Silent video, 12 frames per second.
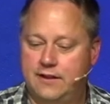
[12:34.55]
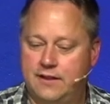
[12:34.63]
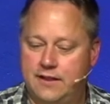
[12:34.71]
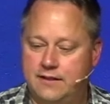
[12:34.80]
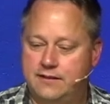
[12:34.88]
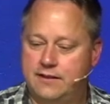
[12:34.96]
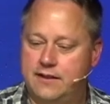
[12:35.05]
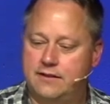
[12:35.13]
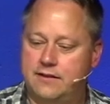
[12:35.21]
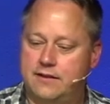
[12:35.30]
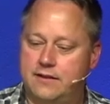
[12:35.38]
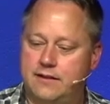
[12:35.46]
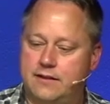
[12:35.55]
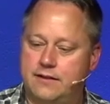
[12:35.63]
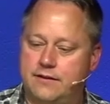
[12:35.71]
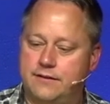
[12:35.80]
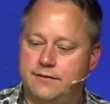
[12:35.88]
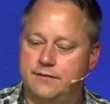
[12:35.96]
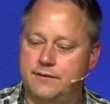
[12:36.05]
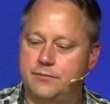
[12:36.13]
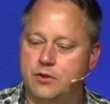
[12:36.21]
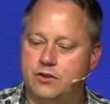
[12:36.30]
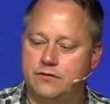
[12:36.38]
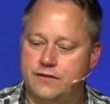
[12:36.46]
And then uh, and the
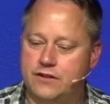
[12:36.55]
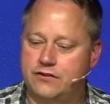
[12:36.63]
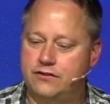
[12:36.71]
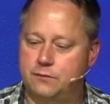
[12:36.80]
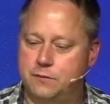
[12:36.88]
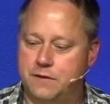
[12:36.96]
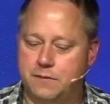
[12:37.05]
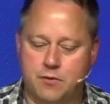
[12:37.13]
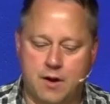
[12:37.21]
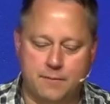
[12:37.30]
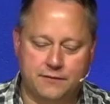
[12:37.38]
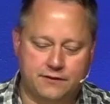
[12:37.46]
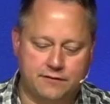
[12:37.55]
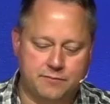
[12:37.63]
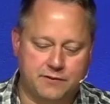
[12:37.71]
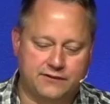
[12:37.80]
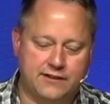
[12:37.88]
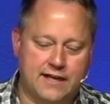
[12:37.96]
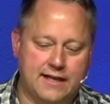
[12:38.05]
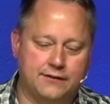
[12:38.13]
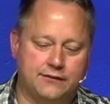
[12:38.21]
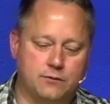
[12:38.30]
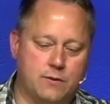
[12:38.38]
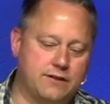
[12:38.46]
book finishes with the promise of Messiah.
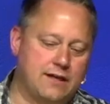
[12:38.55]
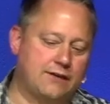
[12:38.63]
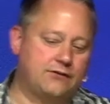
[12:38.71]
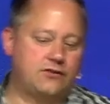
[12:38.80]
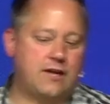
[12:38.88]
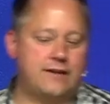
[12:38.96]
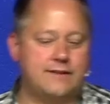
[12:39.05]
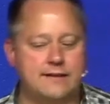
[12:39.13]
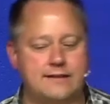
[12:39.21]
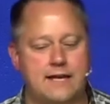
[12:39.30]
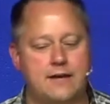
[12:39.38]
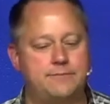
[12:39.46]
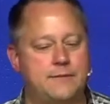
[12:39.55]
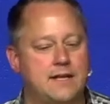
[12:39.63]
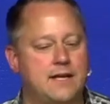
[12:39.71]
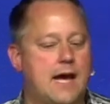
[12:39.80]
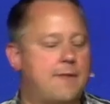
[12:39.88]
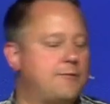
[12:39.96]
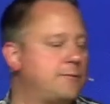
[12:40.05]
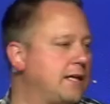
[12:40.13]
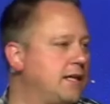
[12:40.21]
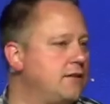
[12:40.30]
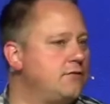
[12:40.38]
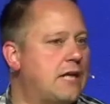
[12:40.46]
So while you guys are jotting that down, I'm going to
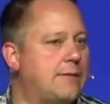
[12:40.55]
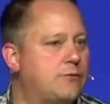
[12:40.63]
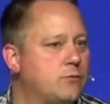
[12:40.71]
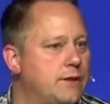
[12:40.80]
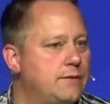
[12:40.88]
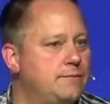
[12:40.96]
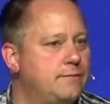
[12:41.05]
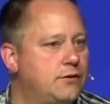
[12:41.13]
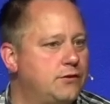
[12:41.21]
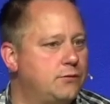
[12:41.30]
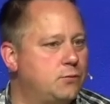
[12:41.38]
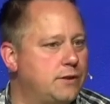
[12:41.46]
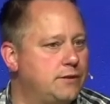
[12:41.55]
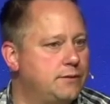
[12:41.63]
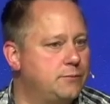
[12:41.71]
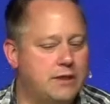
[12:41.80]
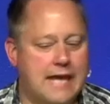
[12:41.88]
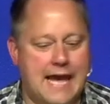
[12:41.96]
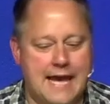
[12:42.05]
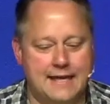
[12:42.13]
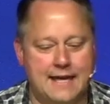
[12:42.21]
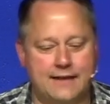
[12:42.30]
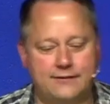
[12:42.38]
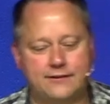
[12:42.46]
begin. Chapter 1, verse 1, book of
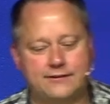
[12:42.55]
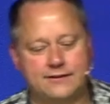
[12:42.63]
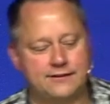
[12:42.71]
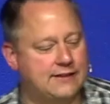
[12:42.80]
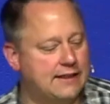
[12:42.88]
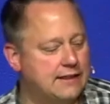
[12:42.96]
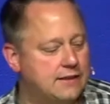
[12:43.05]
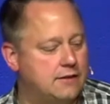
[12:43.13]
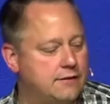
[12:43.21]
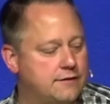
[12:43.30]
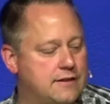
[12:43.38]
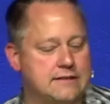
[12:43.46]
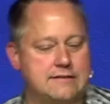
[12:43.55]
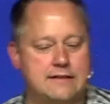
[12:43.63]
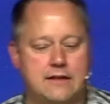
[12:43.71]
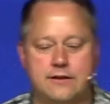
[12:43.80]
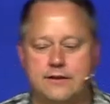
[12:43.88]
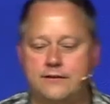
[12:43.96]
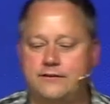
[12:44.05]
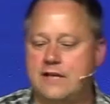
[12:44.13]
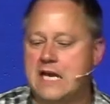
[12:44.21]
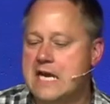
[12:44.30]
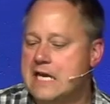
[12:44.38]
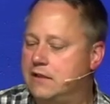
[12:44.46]
Haggai. It says, In the second year of King Darius,
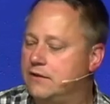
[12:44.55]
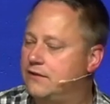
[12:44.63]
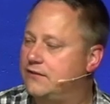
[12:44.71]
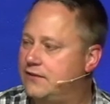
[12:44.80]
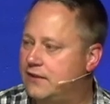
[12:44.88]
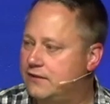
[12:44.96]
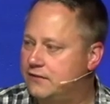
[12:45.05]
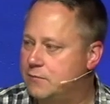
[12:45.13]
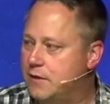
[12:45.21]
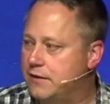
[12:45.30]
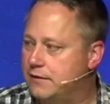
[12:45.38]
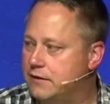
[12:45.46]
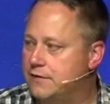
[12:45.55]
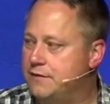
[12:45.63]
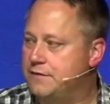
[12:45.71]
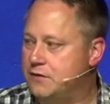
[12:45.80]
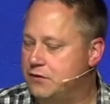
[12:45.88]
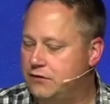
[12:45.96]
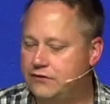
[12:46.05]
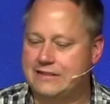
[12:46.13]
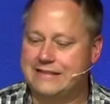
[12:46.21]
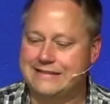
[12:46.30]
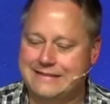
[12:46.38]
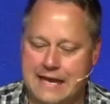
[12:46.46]
in the sixth month, in the
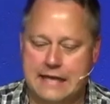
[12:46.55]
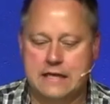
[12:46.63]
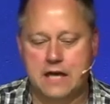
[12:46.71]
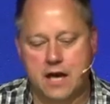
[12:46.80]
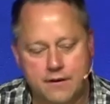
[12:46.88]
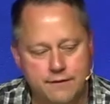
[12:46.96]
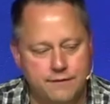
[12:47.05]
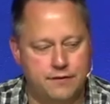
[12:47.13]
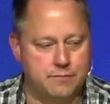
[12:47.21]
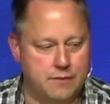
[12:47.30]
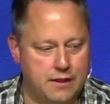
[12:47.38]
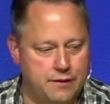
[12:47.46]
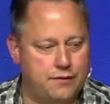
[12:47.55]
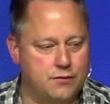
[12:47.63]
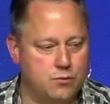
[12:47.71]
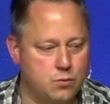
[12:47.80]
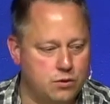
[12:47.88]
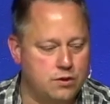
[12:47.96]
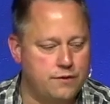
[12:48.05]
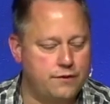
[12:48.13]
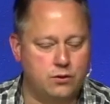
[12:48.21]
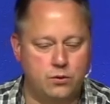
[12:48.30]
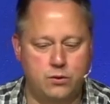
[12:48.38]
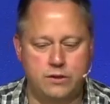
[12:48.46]
first day of the month, the word of the
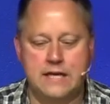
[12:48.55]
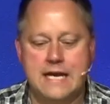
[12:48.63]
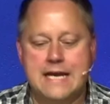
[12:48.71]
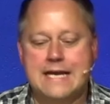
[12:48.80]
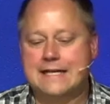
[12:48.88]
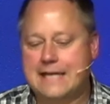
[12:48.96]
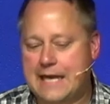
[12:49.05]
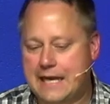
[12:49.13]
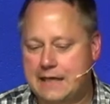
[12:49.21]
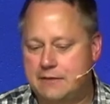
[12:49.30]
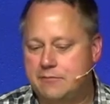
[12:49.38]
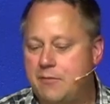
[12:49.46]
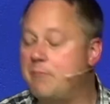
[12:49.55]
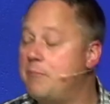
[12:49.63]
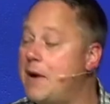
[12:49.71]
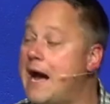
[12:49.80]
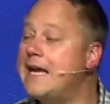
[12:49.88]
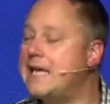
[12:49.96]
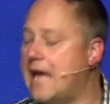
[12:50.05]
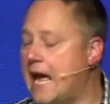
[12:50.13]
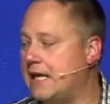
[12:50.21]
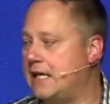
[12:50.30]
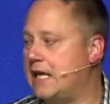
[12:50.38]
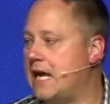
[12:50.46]
Lord came by
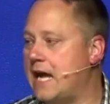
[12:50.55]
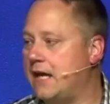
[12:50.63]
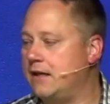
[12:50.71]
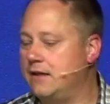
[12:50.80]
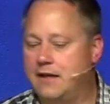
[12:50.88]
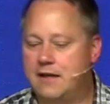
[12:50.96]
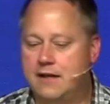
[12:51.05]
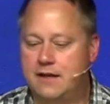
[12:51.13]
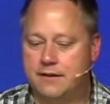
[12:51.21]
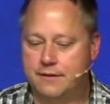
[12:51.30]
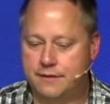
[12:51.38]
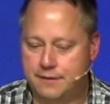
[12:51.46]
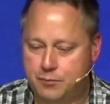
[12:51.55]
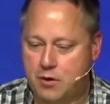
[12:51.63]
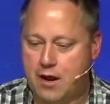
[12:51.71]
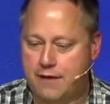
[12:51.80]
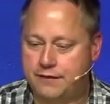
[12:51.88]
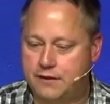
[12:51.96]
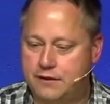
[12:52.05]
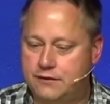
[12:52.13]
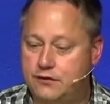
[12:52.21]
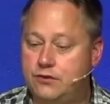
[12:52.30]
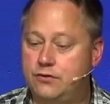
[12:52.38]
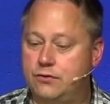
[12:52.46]
Haggai, the prophet,
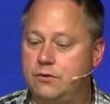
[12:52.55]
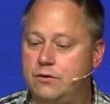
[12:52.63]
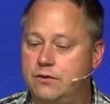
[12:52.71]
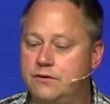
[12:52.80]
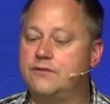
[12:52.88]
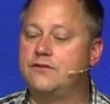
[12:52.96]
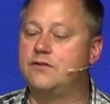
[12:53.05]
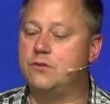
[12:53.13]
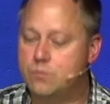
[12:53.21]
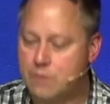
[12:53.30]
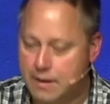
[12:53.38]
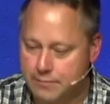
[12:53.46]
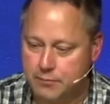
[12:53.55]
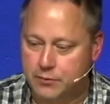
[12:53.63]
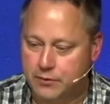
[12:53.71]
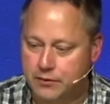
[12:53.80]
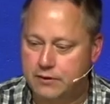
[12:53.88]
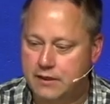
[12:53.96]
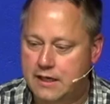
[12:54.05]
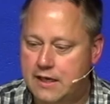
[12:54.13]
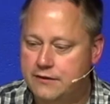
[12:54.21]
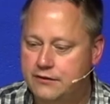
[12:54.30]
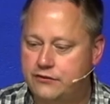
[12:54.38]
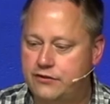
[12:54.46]
to Zerubbabel,
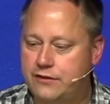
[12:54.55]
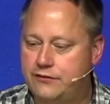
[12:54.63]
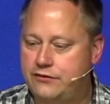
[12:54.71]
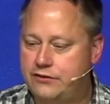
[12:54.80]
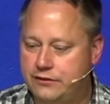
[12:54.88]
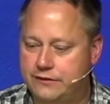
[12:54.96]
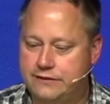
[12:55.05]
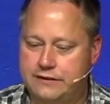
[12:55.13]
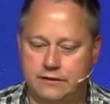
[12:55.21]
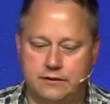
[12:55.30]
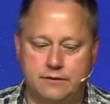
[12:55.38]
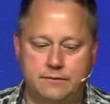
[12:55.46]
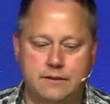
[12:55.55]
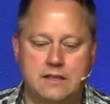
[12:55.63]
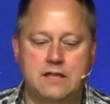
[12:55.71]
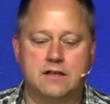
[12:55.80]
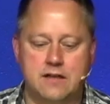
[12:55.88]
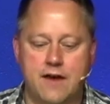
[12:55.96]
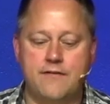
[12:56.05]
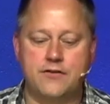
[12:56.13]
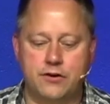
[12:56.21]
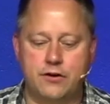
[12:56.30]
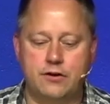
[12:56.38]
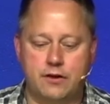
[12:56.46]
the son of Shealtiel,
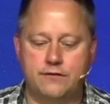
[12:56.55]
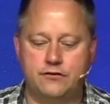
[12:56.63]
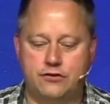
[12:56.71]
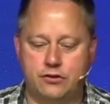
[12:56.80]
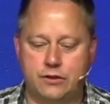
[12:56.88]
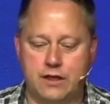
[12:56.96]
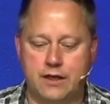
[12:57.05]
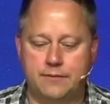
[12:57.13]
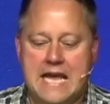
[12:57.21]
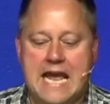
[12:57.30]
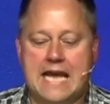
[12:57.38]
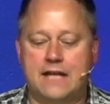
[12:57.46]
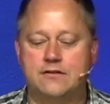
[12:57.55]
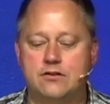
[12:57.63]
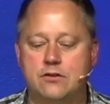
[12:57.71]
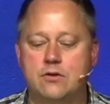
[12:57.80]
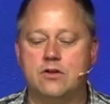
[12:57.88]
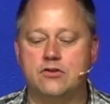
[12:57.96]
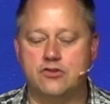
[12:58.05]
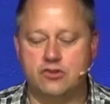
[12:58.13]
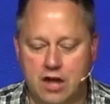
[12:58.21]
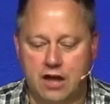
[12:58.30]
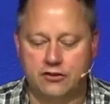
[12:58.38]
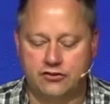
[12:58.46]
governor of Judah, and to
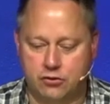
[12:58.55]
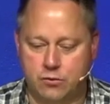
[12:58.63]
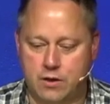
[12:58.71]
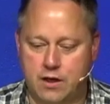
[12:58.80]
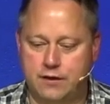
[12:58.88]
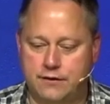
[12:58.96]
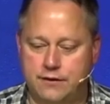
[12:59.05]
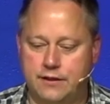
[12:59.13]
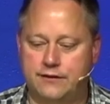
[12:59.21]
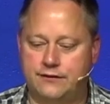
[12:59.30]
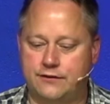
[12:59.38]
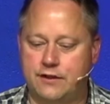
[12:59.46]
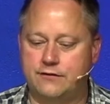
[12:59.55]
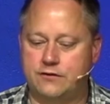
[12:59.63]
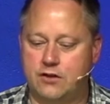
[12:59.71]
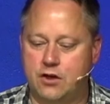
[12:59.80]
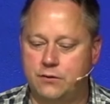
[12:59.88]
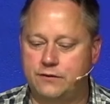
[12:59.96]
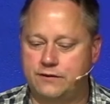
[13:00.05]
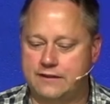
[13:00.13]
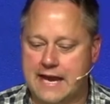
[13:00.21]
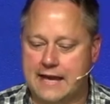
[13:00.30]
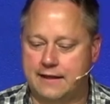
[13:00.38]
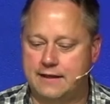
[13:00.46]
Joshua, the son of
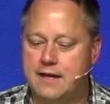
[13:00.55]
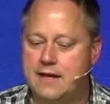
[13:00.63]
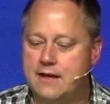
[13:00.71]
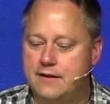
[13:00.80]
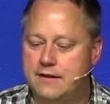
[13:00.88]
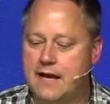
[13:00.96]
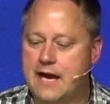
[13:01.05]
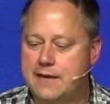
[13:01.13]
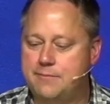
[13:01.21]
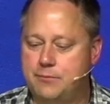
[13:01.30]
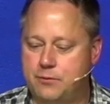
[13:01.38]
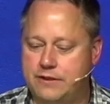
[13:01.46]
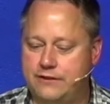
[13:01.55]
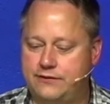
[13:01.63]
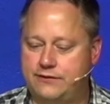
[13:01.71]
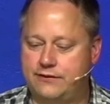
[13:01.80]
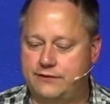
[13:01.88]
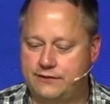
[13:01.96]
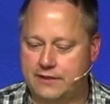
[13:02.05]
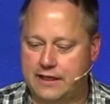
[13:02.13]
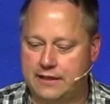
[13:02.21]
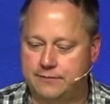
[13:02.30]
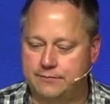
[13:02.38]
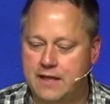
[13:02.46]
Jehozadak, the high priest, saying,